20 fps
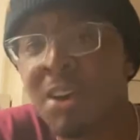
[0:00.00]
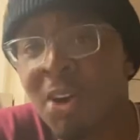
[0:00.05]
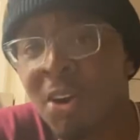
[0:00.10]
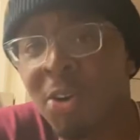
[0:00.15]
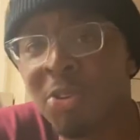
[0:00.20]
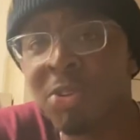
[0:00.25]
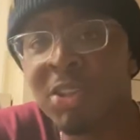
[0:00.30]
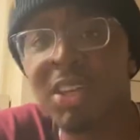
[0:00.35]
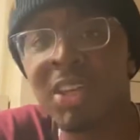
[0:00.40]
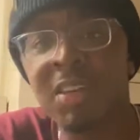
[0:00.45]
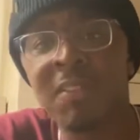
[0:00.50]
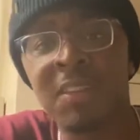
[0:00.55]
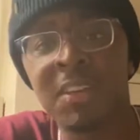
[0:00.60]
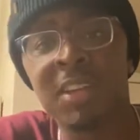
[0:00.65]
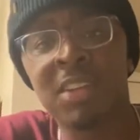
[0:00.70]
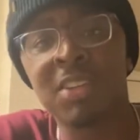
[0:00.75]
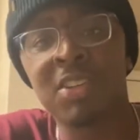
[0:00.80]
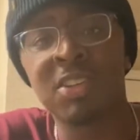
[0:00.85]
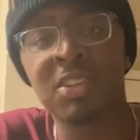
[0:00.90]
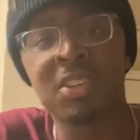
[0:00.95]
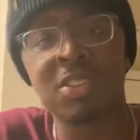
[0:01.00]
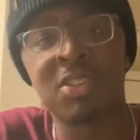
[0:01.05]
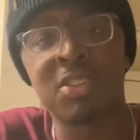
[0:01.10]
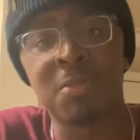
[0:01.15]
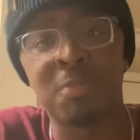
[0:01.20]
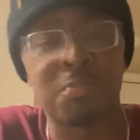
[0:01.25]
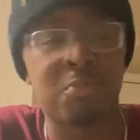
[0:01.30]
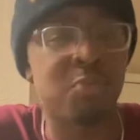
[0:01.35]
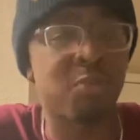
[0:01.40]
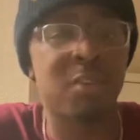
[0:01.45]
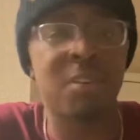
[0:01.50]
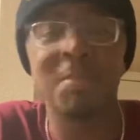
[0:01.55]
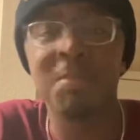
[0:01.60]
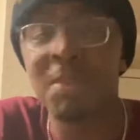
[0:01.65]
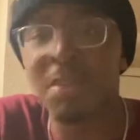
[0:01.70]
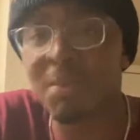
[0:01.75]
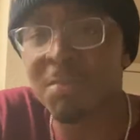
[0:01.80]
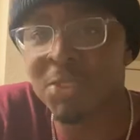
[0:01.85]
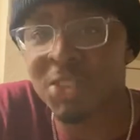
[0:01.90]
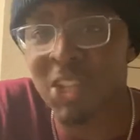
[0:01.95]
only giving to
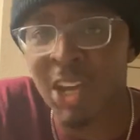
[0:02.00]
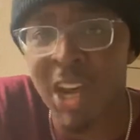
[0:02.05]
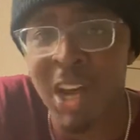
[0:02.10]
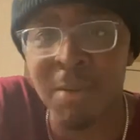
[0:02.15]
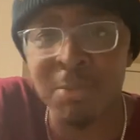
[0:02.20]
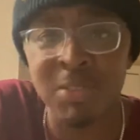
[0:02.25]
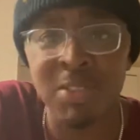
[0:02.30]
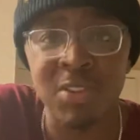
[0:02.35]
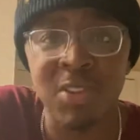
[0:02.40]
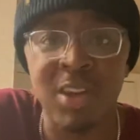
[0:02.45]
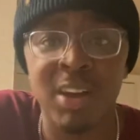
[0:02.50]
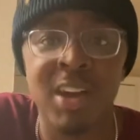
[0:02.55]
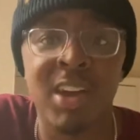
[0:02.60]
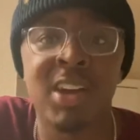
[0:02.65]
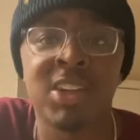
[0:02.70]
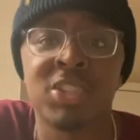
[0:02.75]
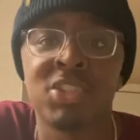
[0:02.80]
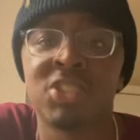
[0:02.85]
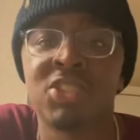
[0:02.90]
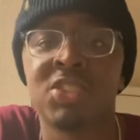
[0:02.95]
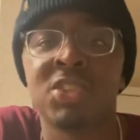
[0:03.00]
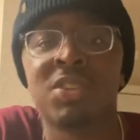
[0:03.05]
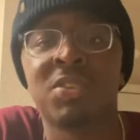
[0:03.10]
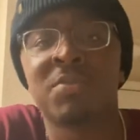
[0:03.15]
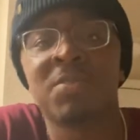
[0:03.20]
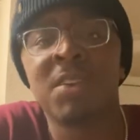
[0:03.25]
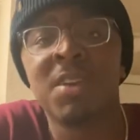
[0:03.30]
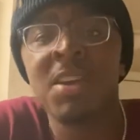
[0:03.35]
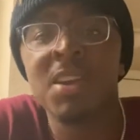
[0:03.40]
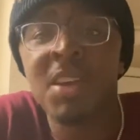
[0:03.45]
premium shops and all that extra stuff.